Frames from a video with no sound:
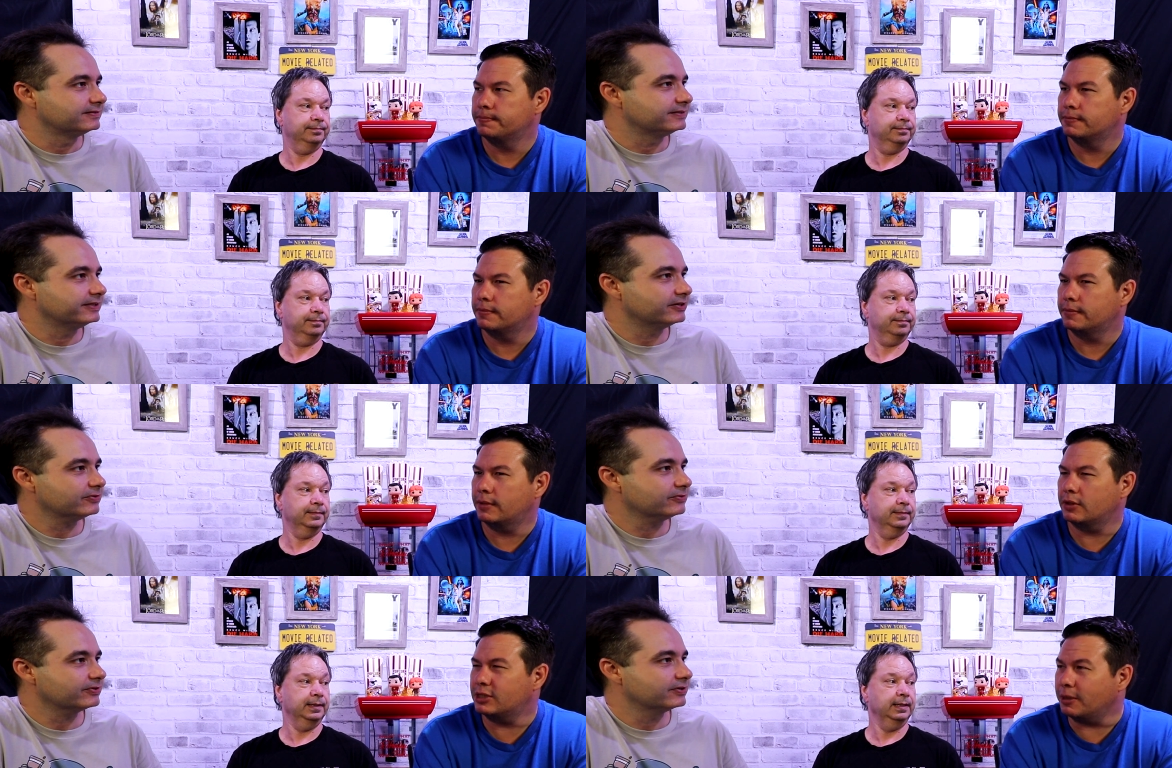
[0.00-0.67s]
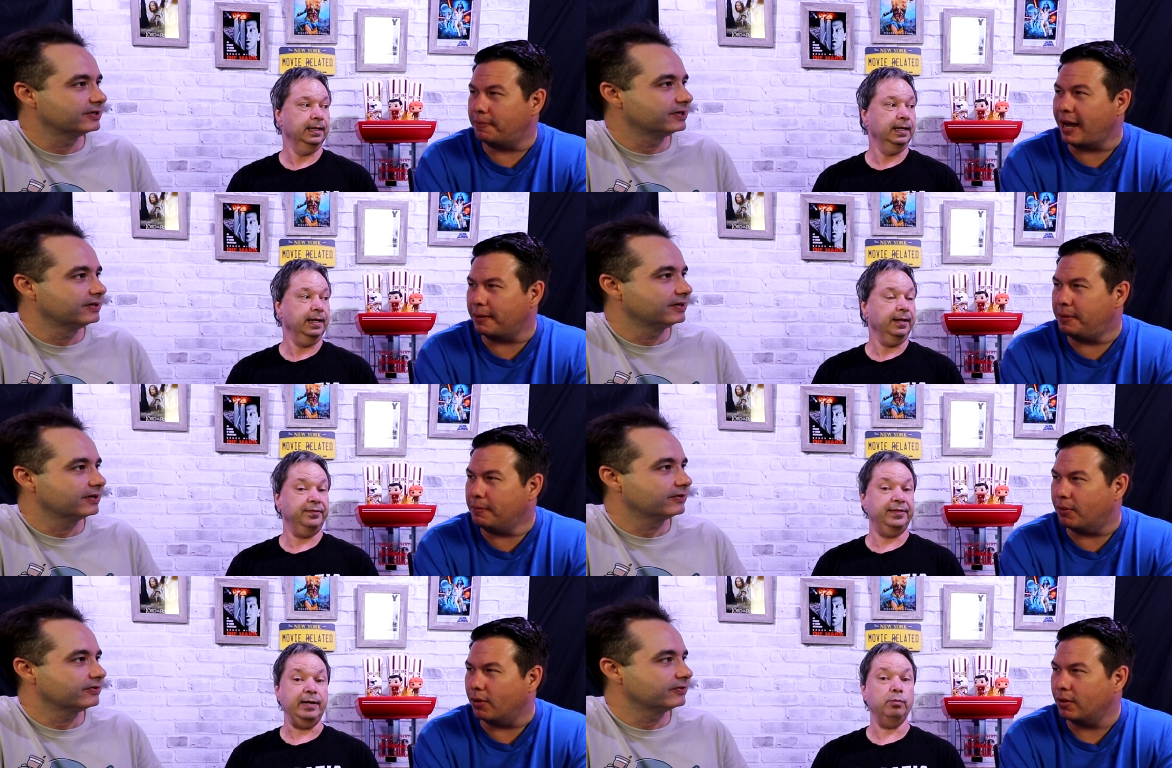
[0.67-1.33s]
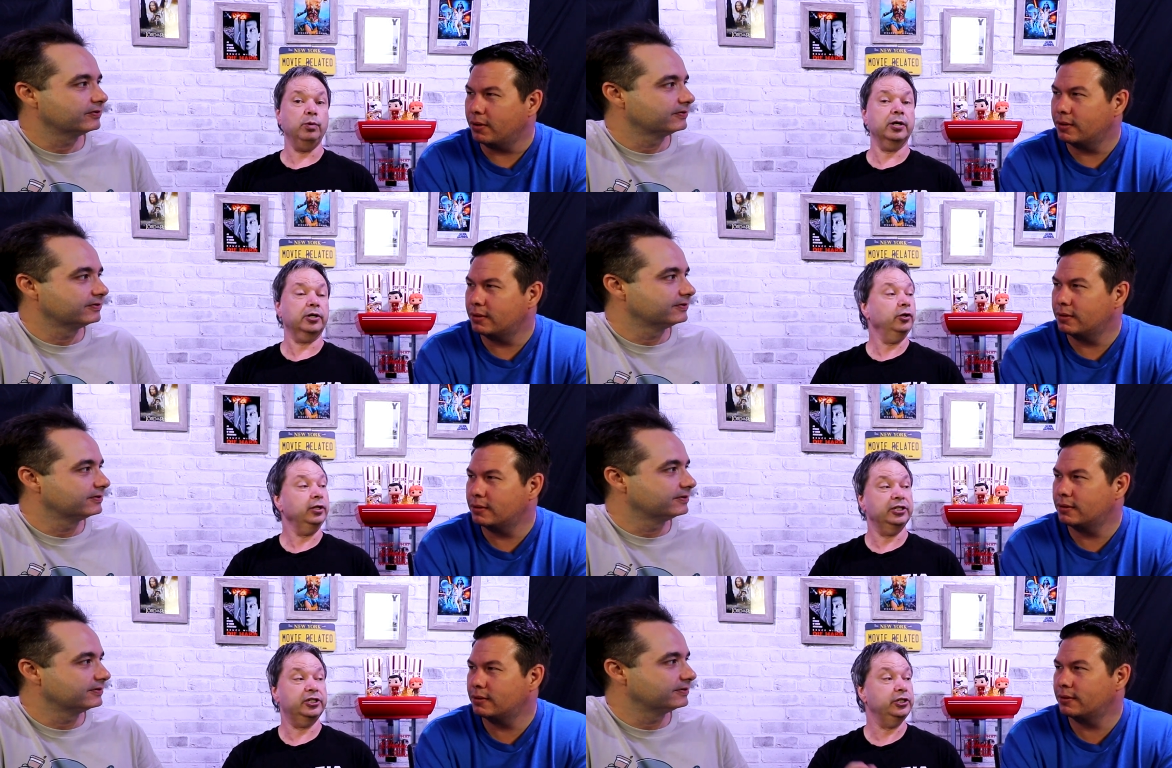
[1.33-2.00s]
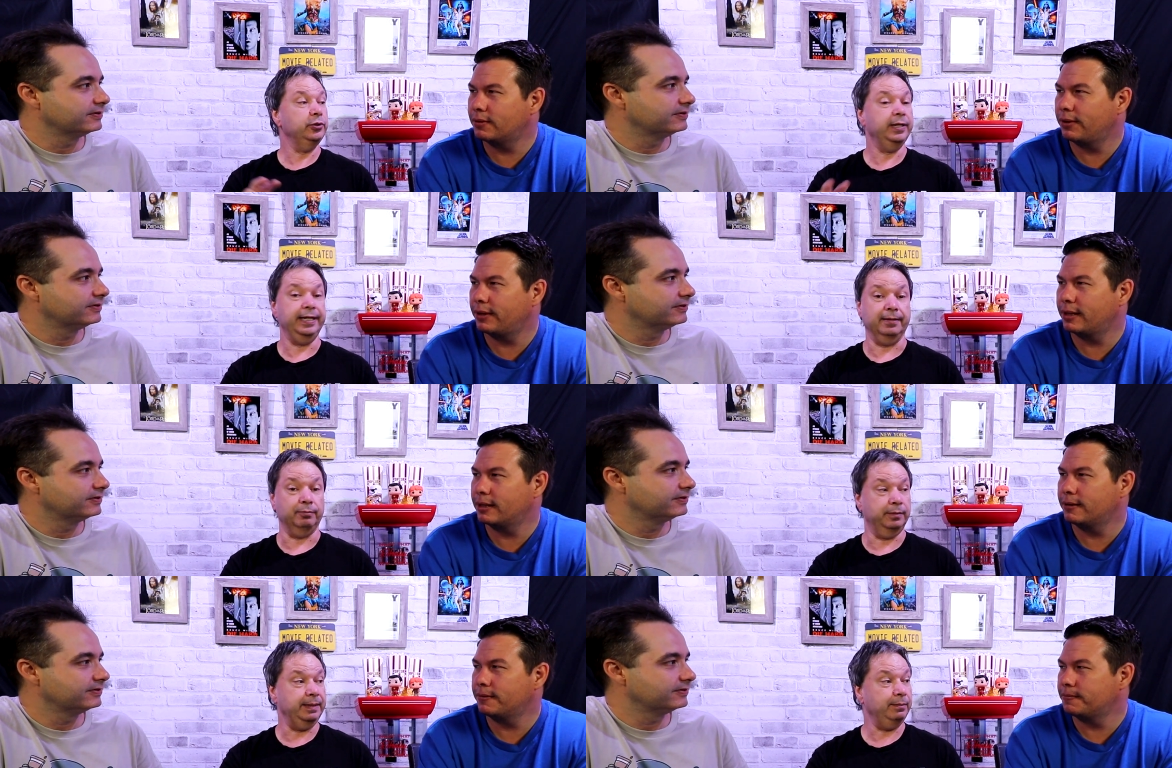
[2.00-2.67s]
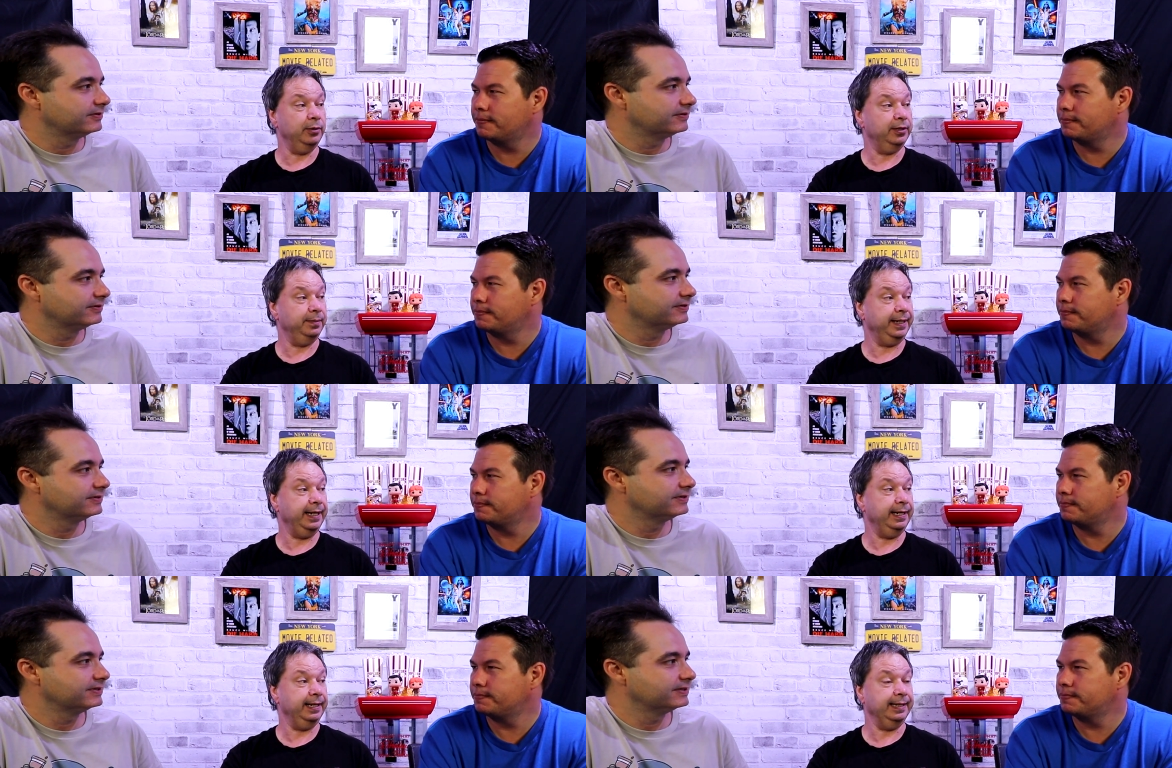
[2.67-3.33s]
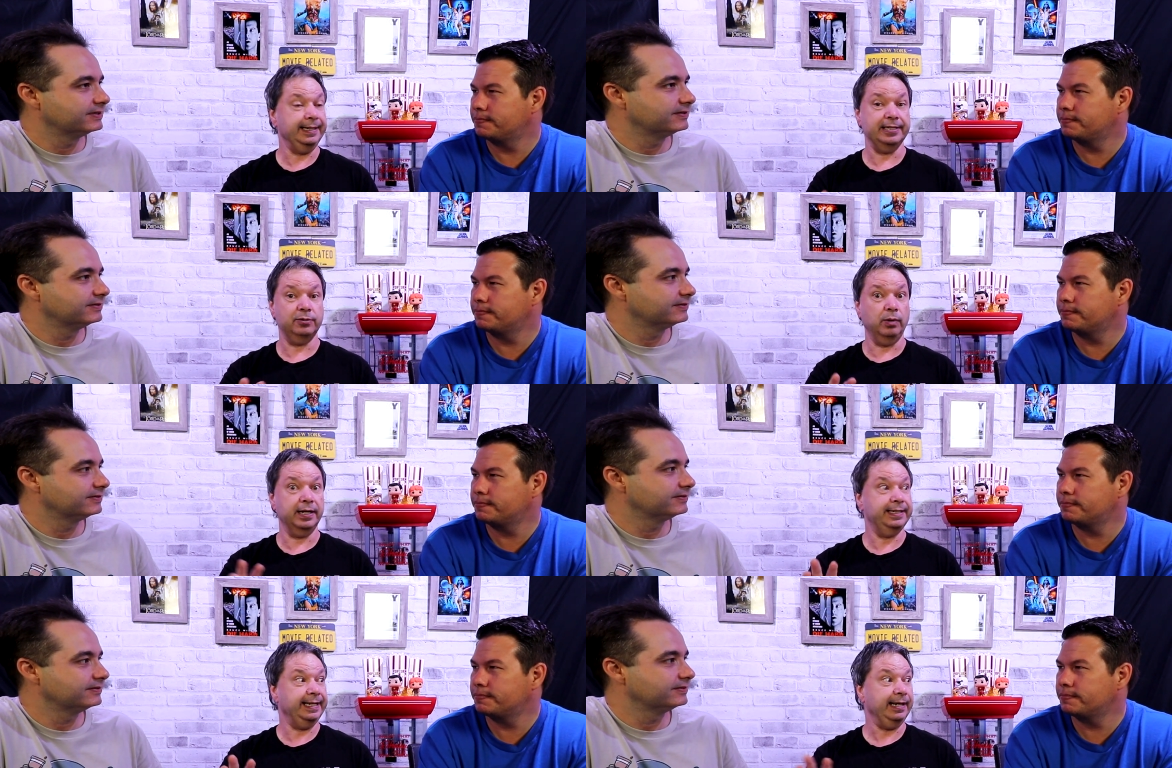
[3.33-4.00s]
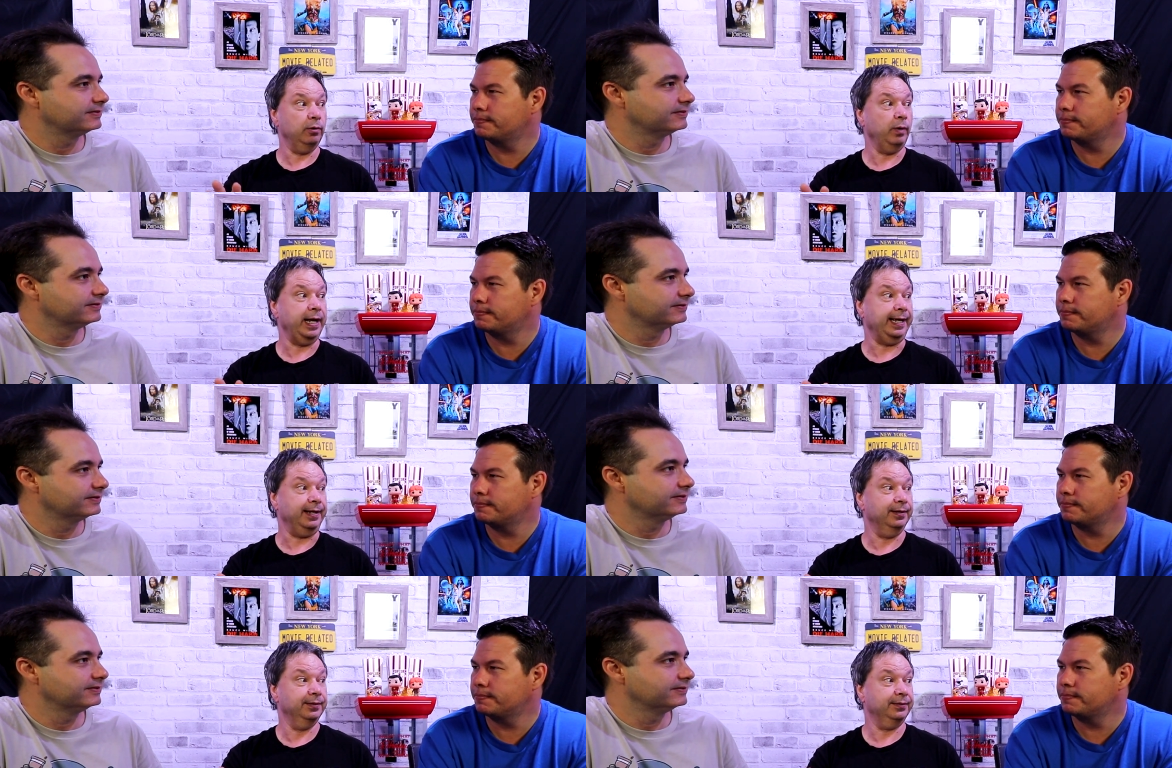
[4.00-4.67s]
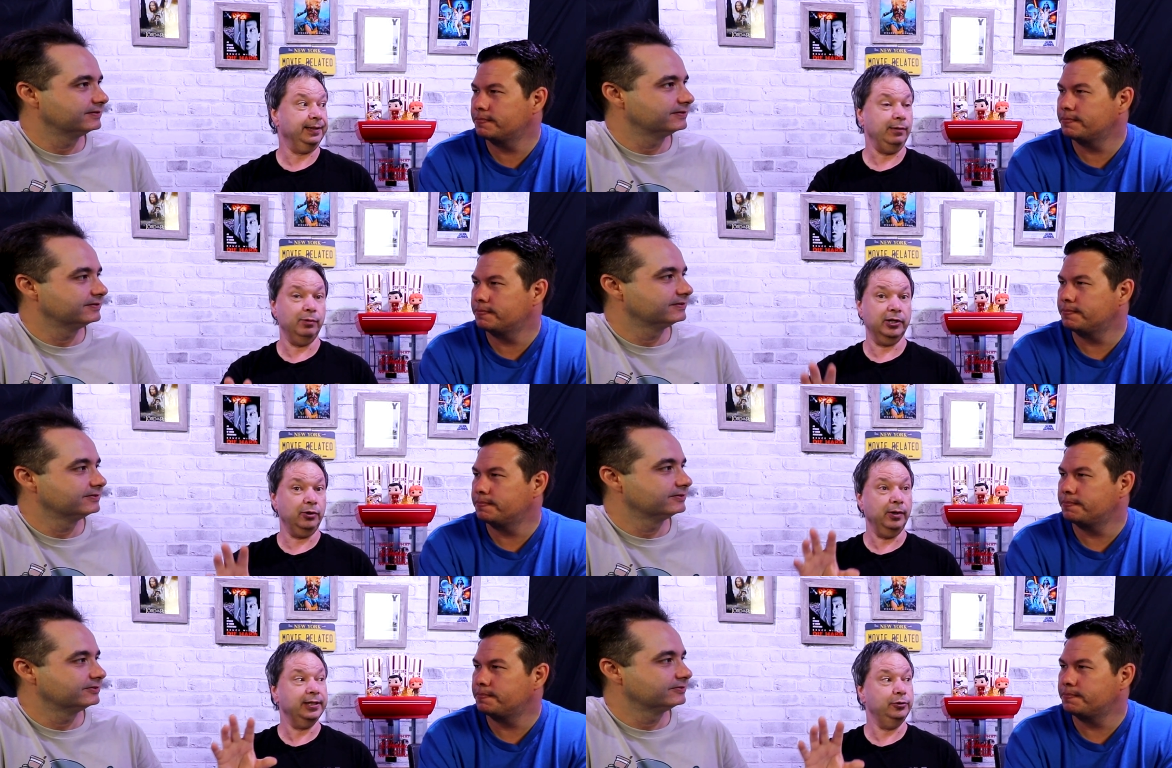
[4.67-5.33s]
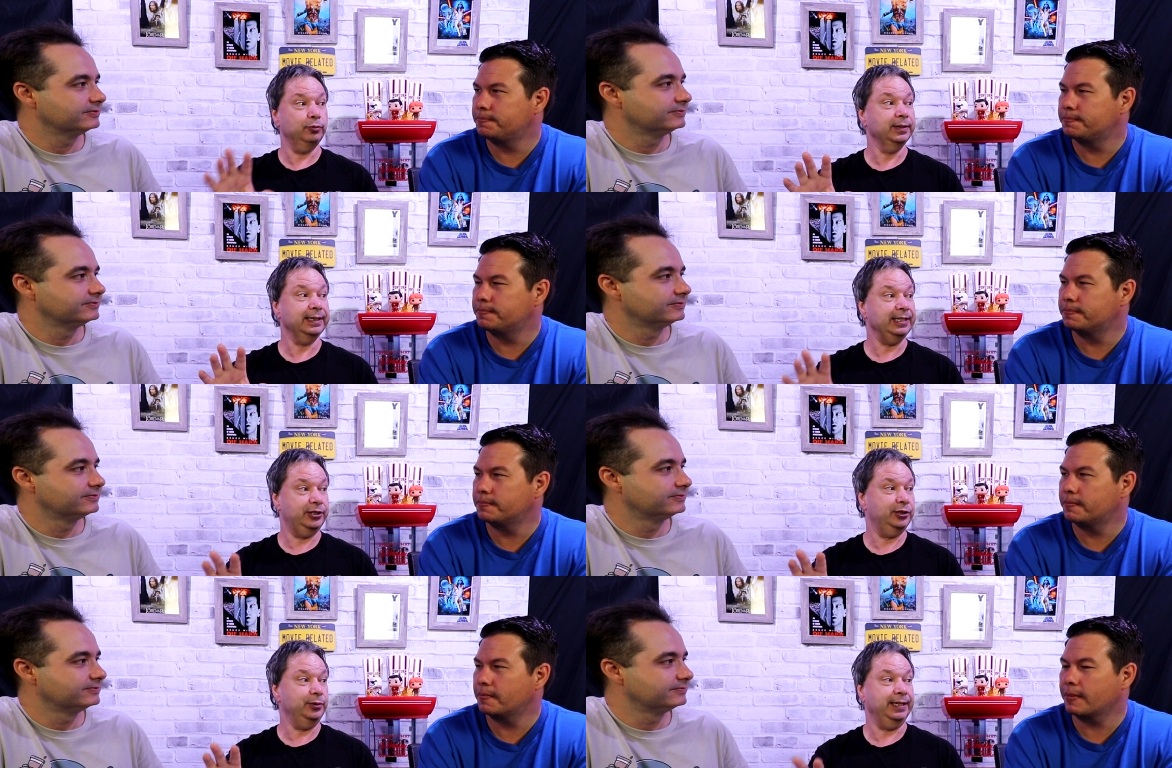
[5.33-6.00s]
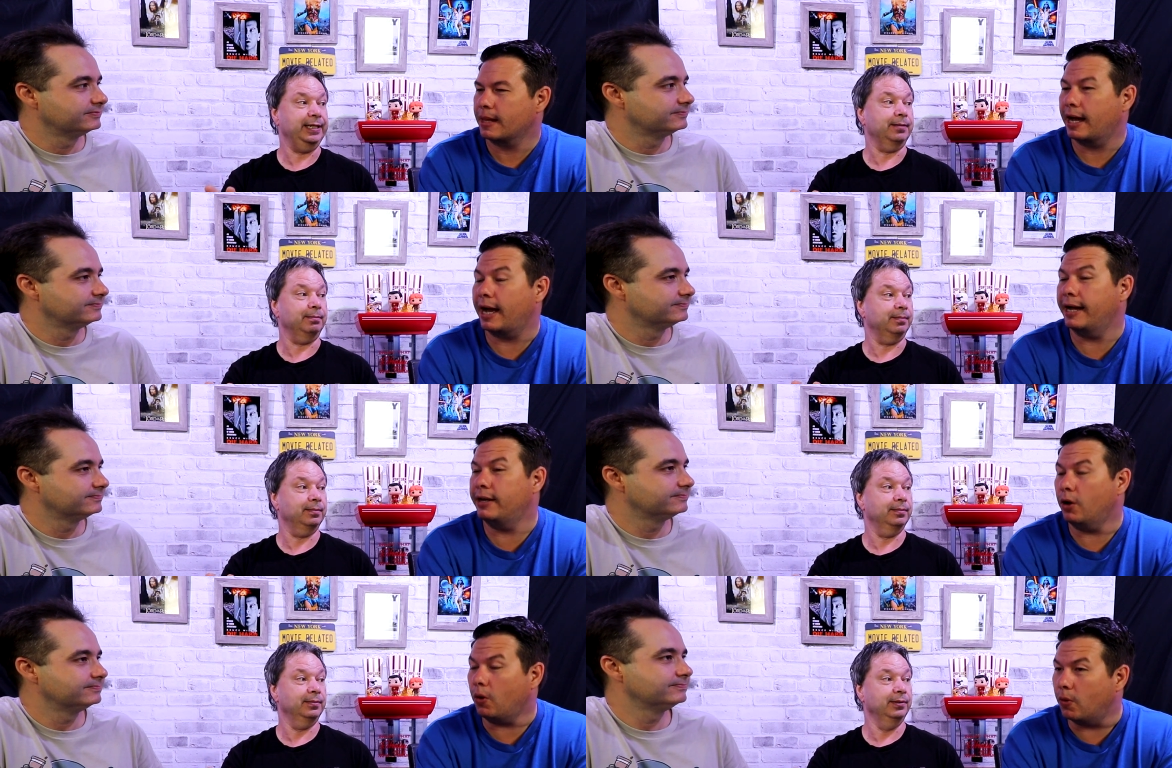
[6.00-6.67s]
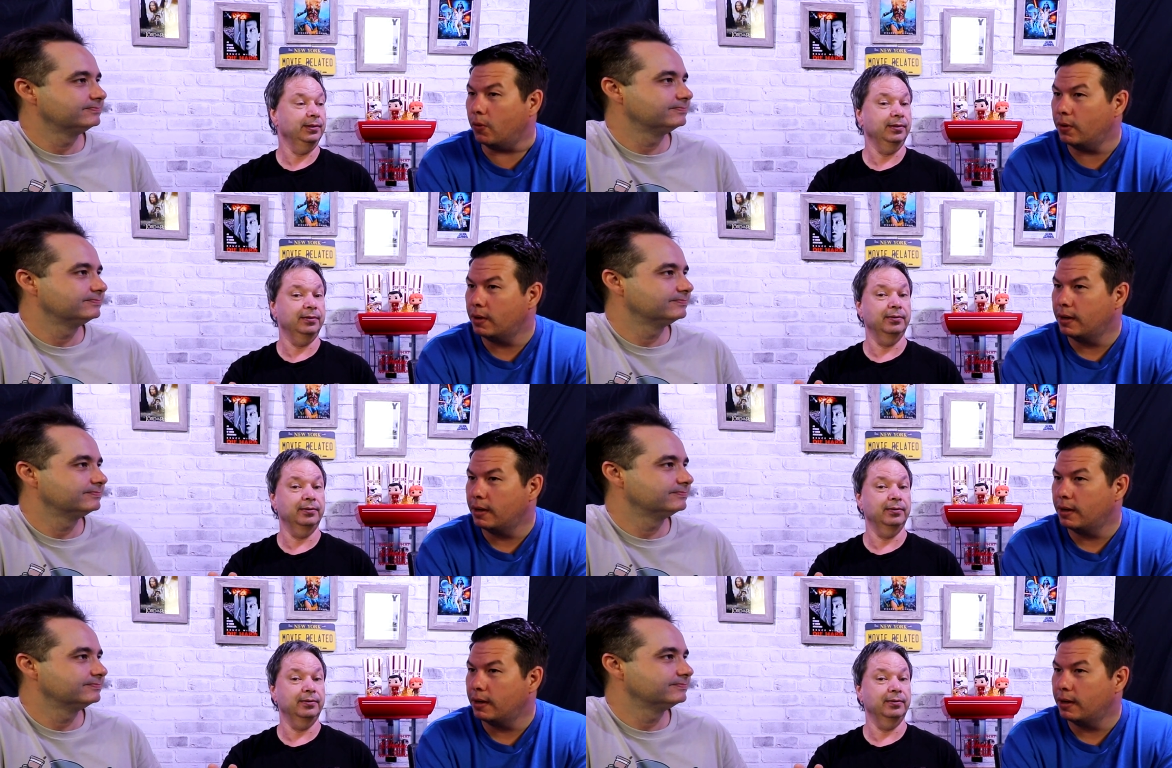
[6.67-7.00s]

Speaker 1: You know? They're still bad people. They weren't going to shoot him. Remember at the beginning? They just wanted to get away. They weren't going to really shoot him. I know.